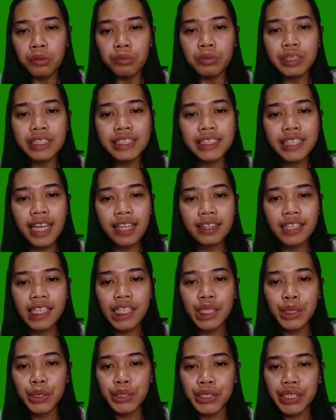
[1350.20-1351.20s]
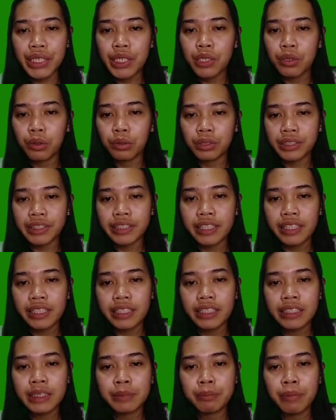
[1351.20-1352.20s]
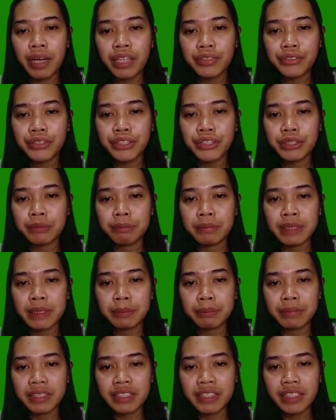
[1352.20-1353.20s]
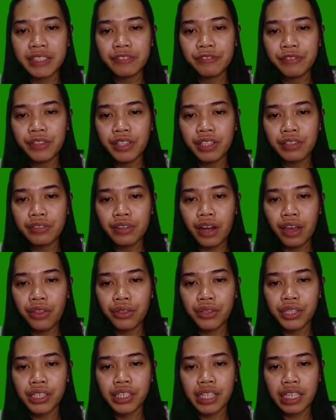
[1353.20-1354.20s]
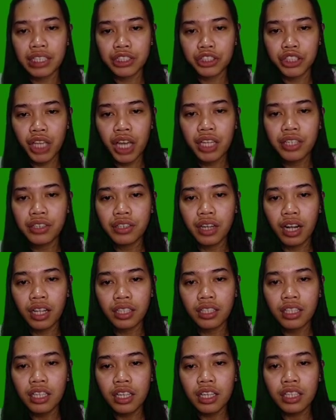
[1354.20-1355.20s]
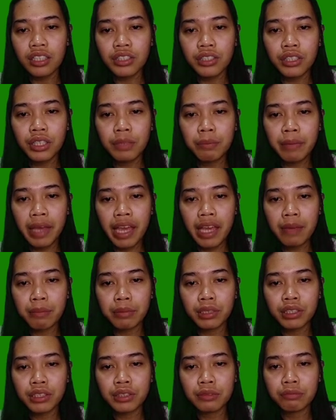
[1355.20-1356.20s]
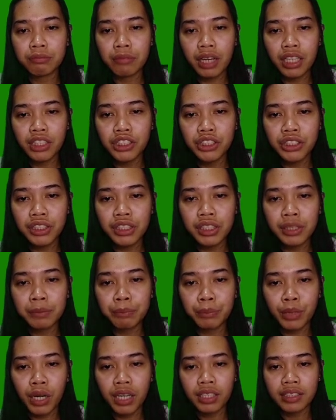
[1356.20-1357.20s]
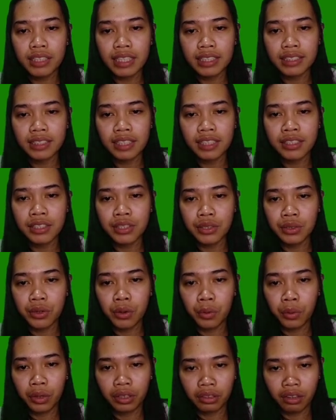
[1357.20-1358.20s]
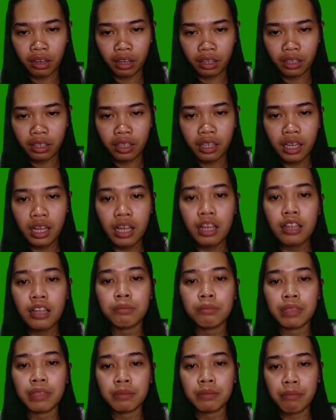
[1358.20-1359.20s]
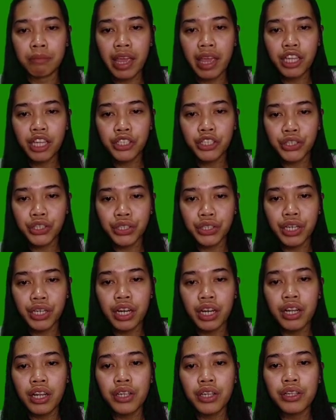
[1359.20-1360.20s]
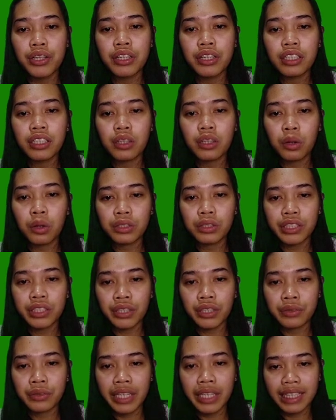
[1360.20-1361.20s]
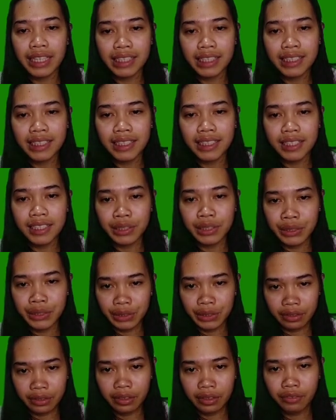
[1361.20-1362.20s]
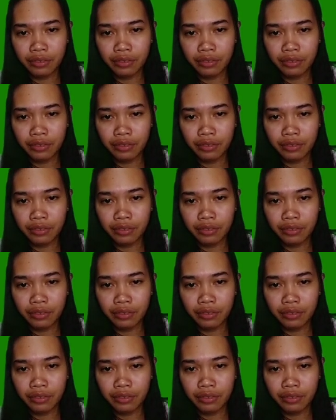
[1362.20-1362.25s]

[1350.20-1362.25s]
When setting learning goals, it's better to be specific rather than general so you'll be able to measure your progress as you go along. But make sure your goals are realistic too.